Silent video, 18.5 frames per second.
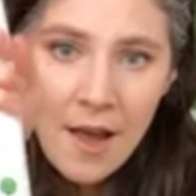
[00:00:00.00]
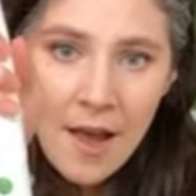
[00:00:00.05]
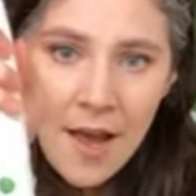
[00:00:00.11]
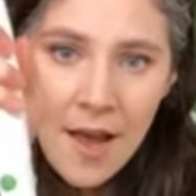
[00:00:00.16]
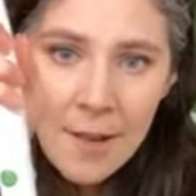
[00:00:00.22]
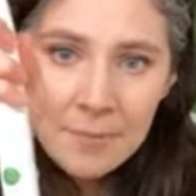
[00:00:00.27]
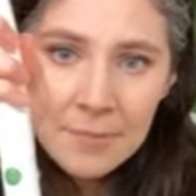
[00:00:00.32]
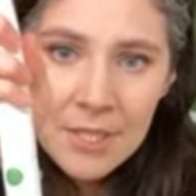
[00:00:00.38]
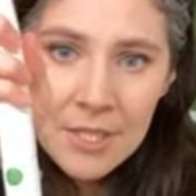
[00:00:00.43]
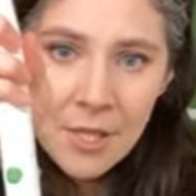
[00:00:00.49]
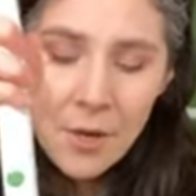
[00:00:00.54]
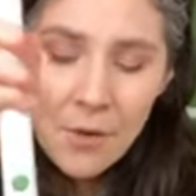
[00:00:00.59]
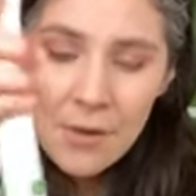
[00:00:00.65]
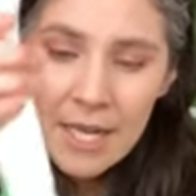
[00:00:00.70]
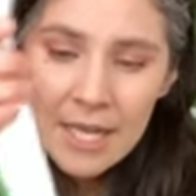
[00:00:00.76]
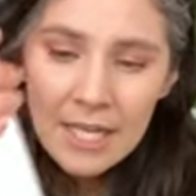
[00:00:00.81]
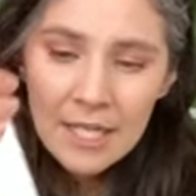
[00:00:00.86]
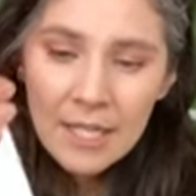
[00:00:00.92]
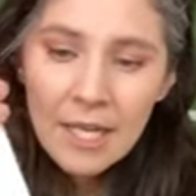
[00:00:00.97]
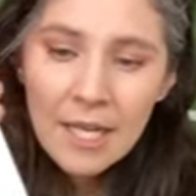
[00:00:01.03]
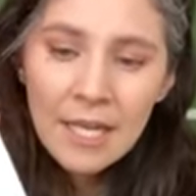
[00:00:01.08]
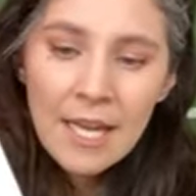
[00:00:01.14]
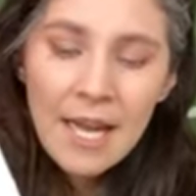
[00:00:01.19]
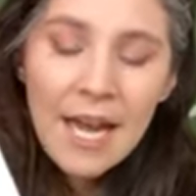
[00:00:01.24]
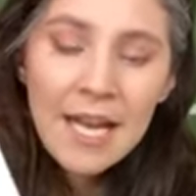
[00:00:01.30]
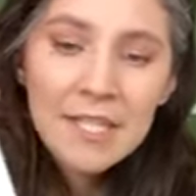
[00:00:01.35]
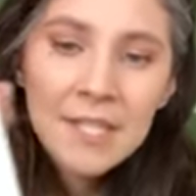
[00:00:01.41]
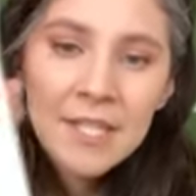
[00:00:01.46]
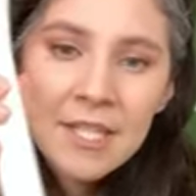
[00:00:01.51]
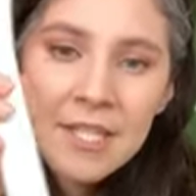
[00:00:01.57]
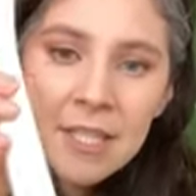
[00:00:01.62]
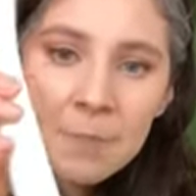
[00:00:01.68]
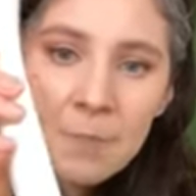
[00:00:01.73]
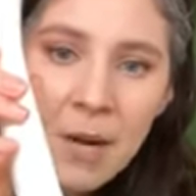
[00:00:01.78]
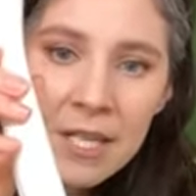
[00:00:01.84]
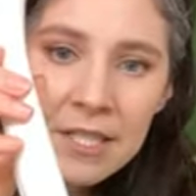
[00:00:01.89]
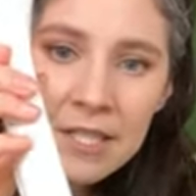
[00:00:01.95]
Um, so it has
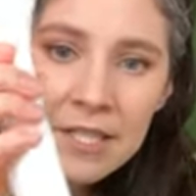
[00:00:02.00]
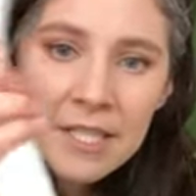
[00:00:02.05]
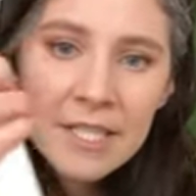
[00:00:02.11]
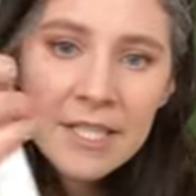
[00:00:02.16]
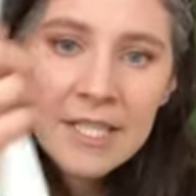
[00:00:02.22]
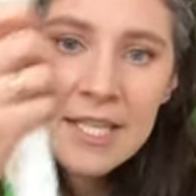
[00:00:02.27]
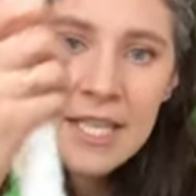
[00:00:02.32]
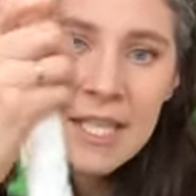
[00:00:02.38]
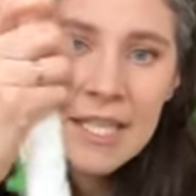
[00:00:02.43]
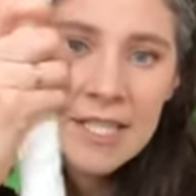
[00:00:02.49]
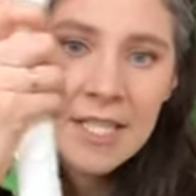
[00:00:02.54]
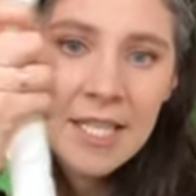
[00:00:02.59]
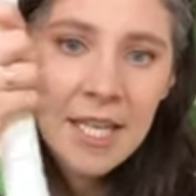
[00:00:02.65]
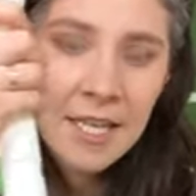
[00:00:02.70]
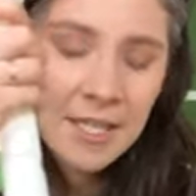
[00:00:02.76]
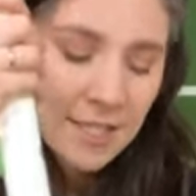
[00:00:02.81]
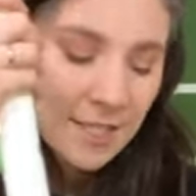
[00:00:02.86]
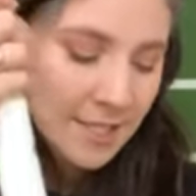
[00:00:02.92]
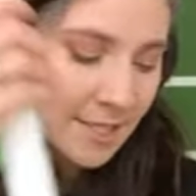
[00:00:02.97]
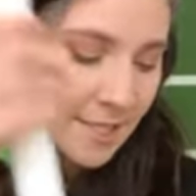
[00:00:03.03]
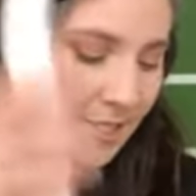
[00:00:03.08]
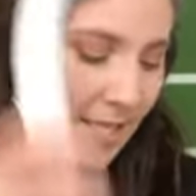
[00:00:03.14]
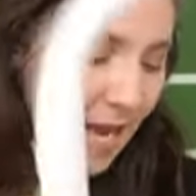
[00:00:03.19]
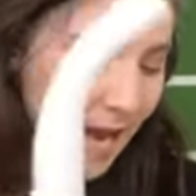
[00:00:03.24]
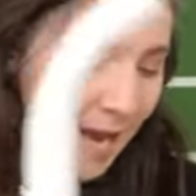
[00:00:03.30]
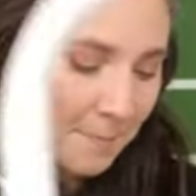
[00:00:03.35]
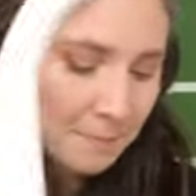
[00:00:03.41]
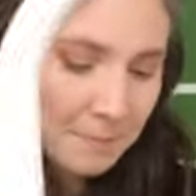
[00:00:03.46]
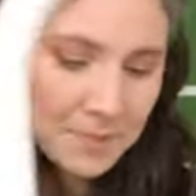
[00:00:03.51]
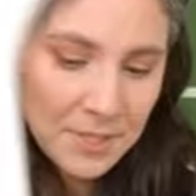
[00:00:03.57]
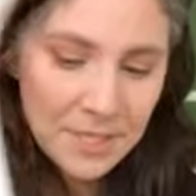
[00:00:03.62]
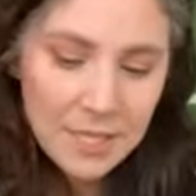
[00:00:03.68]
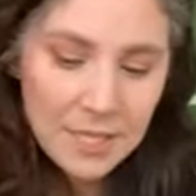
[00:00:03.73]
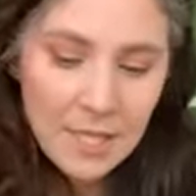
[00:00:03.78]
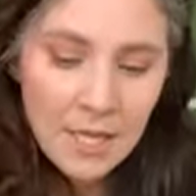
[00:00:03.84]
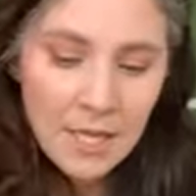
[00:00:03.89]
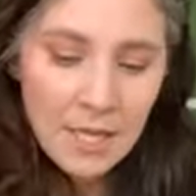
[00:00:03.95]
these buttons, it
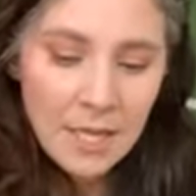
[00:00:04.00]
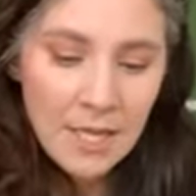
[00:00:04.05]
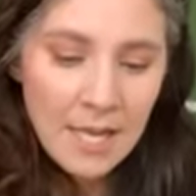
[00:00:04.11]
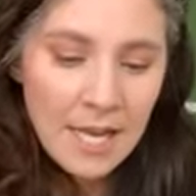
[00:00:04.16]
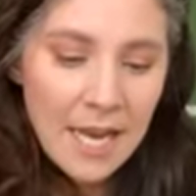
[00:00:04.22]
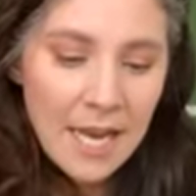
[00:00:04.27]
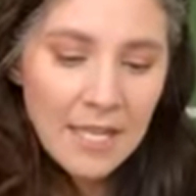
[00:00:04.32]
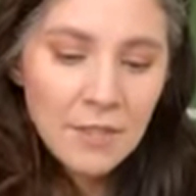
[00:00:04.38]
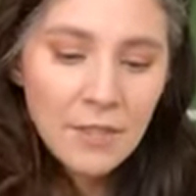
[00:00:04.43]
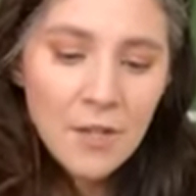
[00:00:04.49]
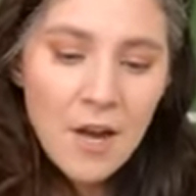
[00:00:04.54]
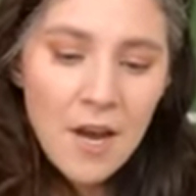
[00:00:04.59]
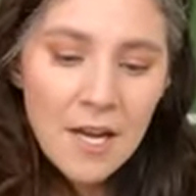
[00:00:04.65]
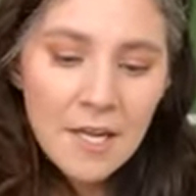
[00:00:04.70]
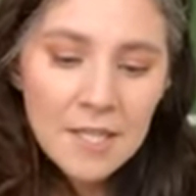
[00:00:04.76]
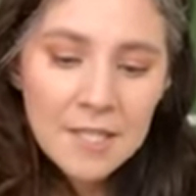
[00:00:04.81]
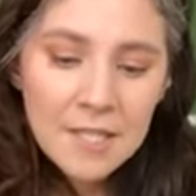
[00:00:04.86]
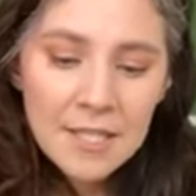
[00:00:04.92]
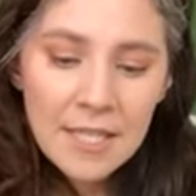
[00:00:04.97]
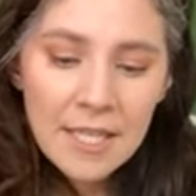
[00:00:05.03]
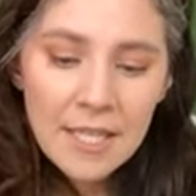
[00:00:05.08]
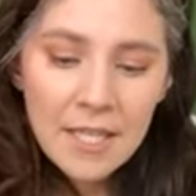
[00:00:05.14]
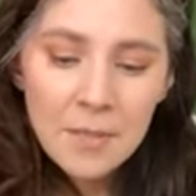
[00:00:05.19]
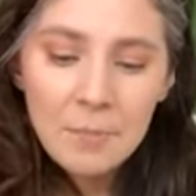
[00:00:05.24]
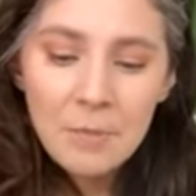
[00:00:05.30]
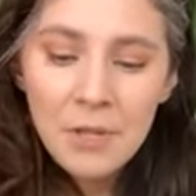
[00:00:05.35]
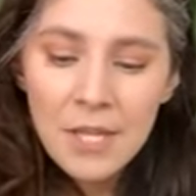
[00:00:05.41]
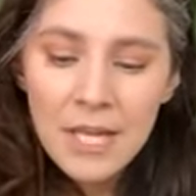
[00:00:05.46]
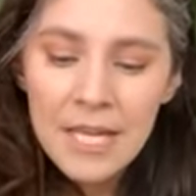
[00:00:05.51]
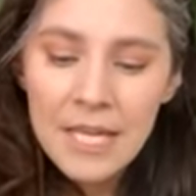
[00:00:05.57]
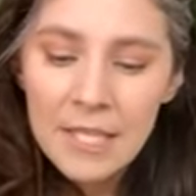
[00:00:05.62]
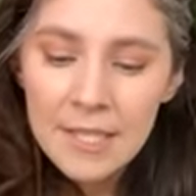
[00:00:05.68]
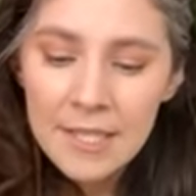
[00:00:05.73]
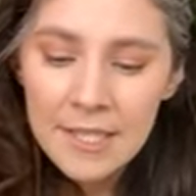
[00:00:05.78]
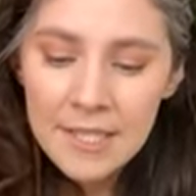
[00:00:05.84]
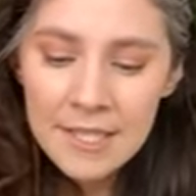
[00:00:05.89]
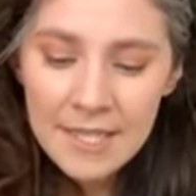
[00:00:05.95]
snaps and locks into
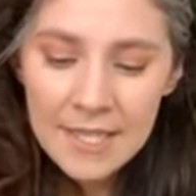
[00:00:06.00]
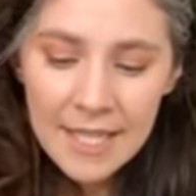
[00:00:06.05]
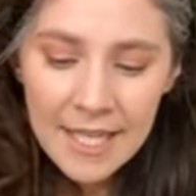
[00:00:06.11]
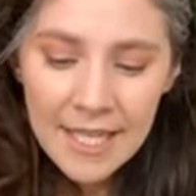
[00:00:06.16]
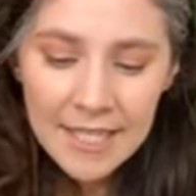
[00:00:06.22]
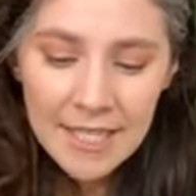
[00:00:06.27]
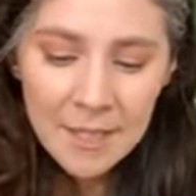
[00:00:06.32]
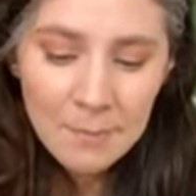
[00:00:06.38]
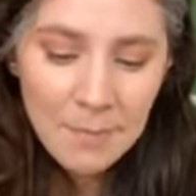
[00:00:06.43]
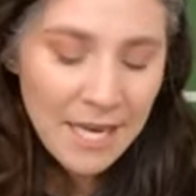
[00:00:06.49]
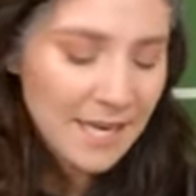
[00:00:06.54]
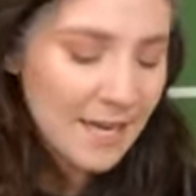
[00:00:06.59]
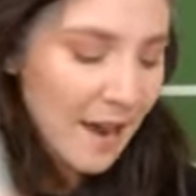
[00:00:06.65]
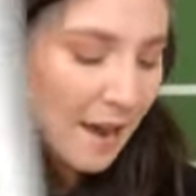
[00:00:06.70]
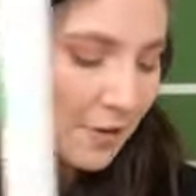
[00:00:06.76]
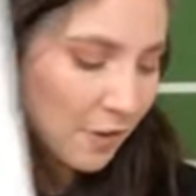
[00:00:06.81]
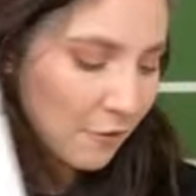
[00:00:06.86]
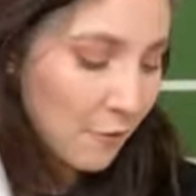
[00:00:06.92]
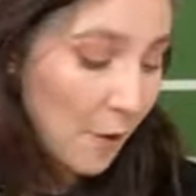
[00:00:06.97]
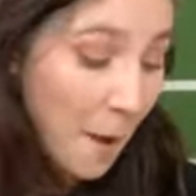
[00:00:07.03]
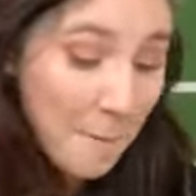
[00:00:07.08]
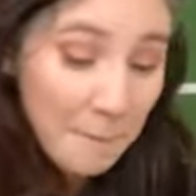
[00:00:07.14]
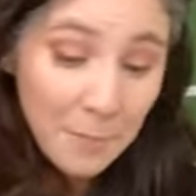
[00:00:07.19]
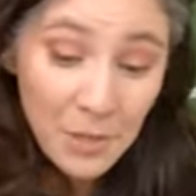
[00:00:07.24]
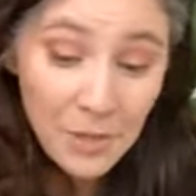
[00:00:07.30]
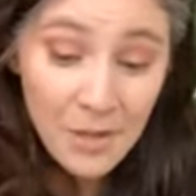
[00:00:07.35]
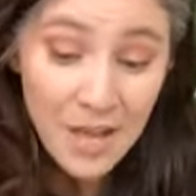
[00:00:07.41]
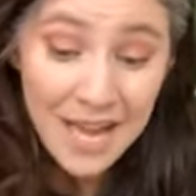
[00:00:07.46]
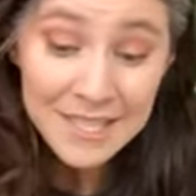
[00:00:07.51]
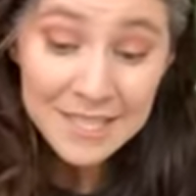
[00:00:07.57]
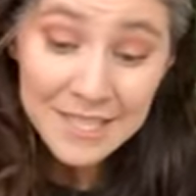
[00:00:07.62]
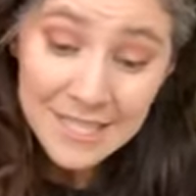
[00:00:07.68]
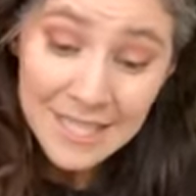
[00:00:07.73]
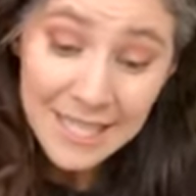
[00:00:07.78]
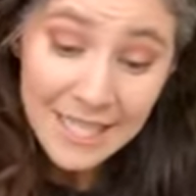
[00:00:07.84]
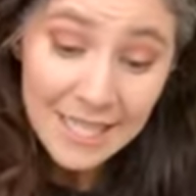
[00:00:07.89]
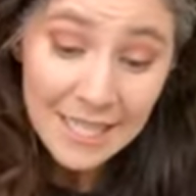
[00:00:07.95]
place. It's made out of
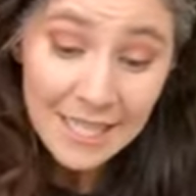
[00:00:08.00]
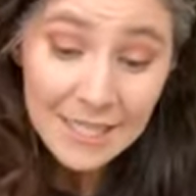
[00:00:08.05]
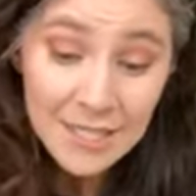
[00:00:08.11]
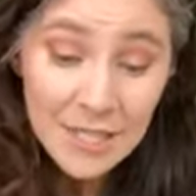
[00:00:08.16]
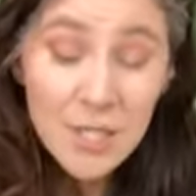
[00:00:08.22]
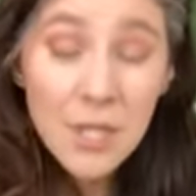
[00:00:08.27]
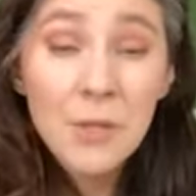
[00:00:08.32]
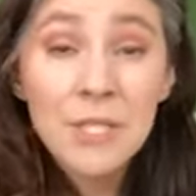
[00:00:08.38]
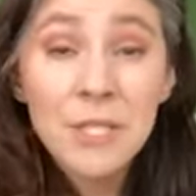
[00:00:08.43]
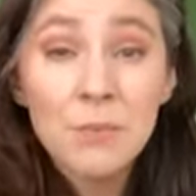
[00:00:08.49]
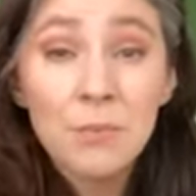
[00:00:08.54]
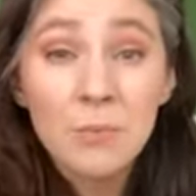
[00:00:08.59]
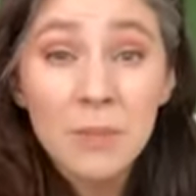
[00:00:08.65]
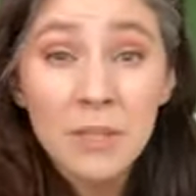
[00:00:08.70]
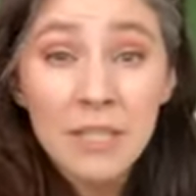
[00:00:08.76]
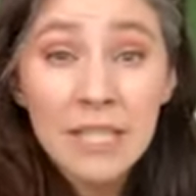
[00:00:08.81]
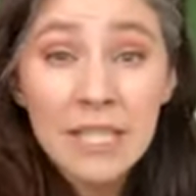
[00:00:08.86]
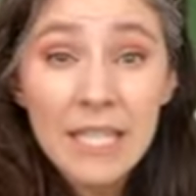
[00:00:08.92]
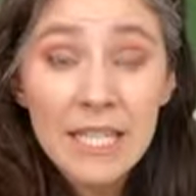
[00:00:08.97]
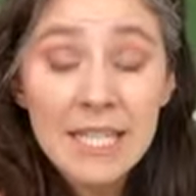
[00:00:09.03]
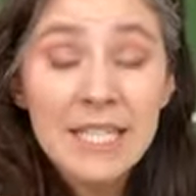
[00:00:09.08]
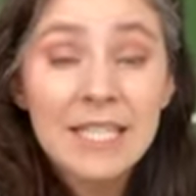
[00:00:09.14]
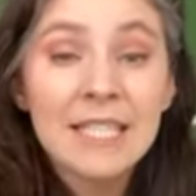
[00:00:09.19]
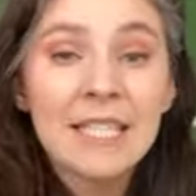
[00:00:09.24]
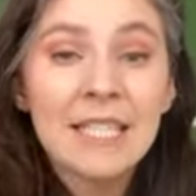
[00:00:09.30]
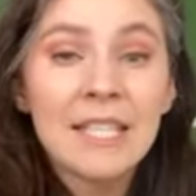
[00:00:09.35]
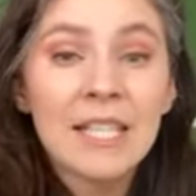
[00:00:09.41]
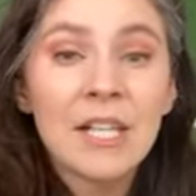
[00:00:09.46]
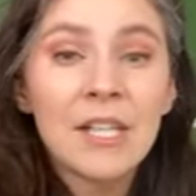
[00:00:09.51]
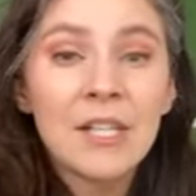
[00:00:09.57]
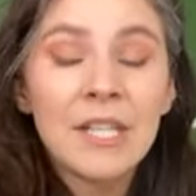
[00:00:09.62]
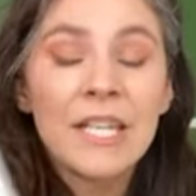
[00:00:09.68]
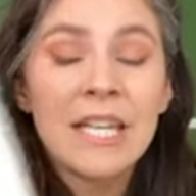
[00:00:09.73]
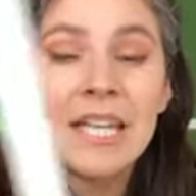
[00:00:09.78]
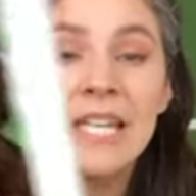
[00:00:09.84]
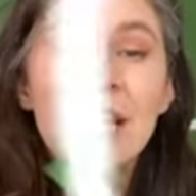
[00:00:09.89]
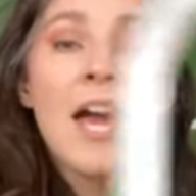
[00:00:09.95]
plastic, so it's really easy to
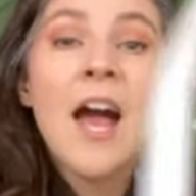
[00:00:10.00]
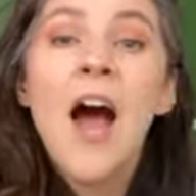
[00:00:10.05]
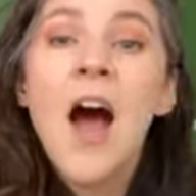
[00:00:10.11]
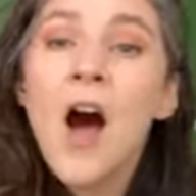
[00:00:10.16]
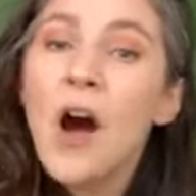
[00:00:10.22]
clean.